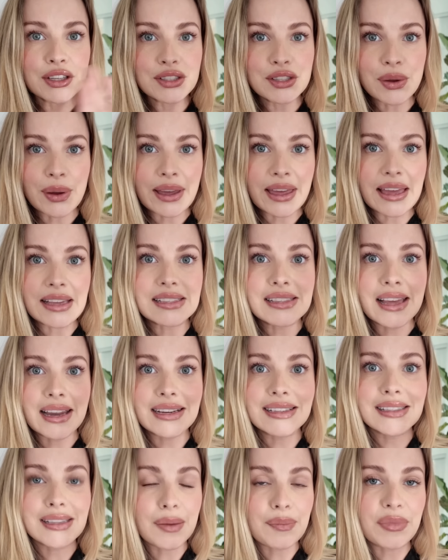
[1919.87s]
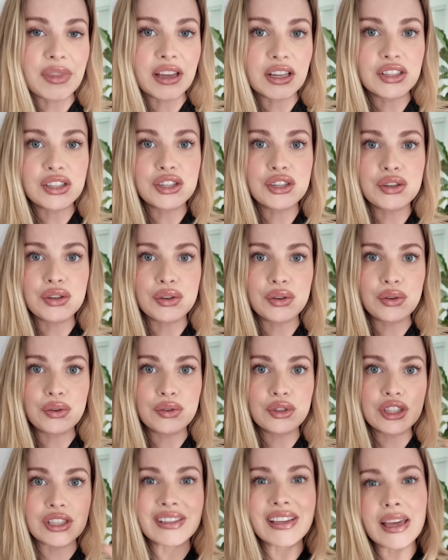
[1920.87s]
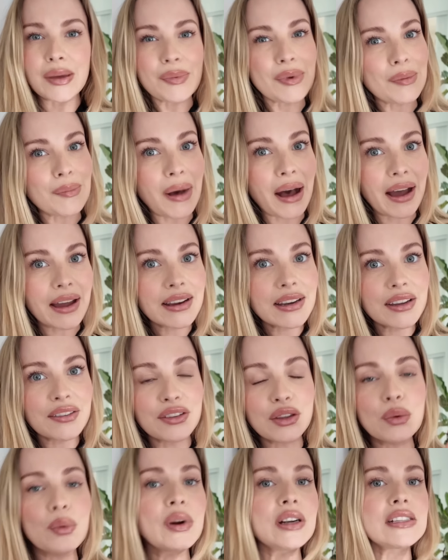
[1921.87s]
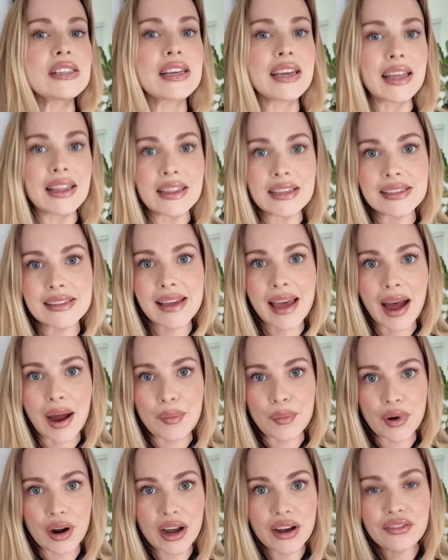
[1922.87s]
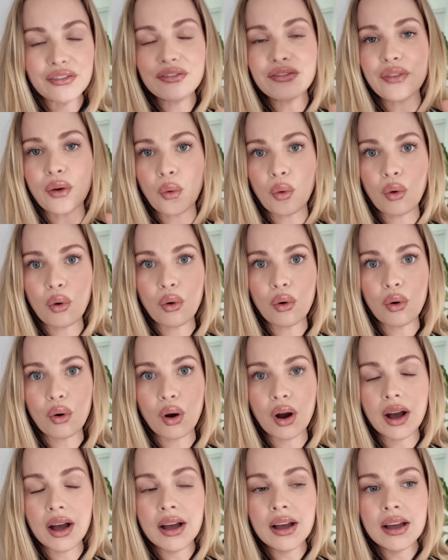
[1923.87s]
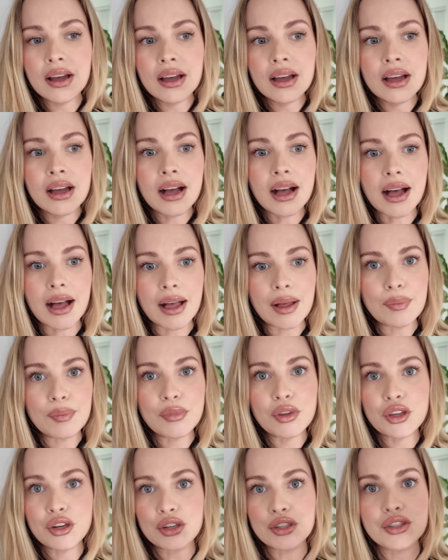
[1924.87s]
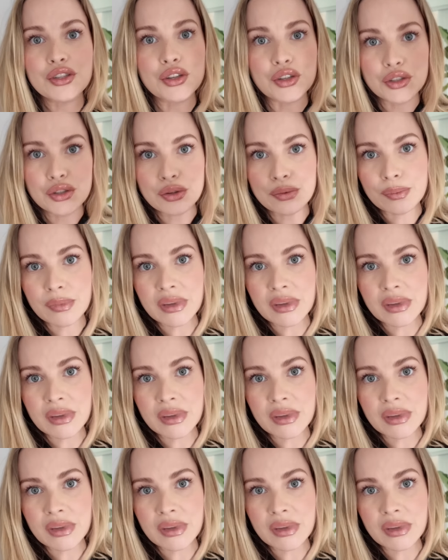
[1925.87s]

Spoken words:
So I guess that is something to just keep in mind if you want to get this camera for, you know, social